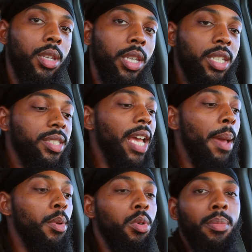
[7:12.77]
his
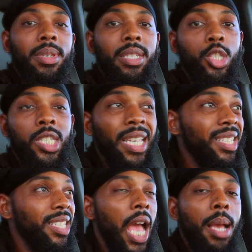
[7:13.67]
diamond would be
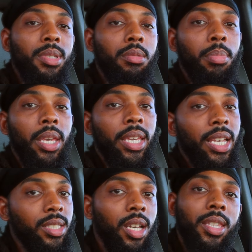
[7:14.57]
10 times as big
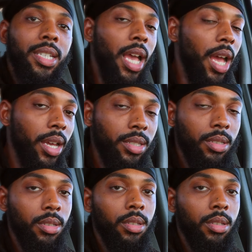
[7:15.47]
as the other guy's.